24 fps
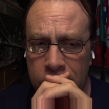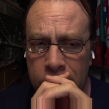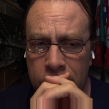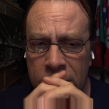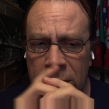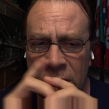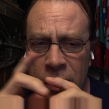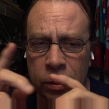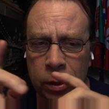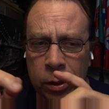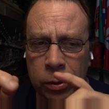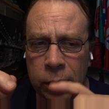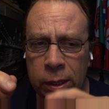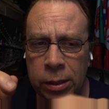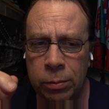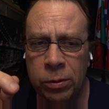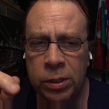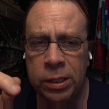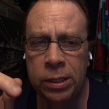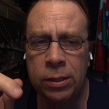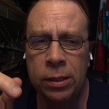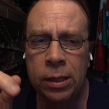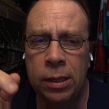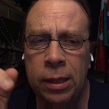So then we
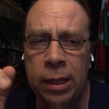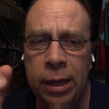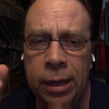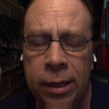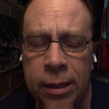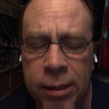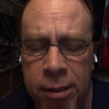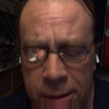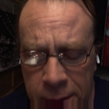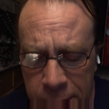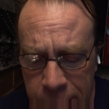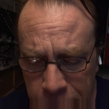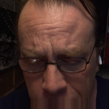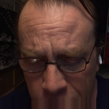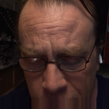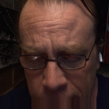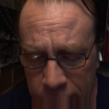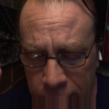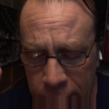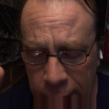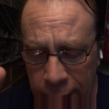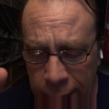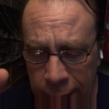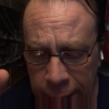see this
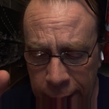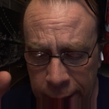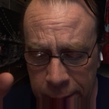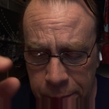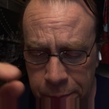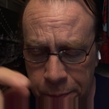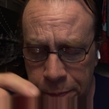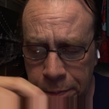with that.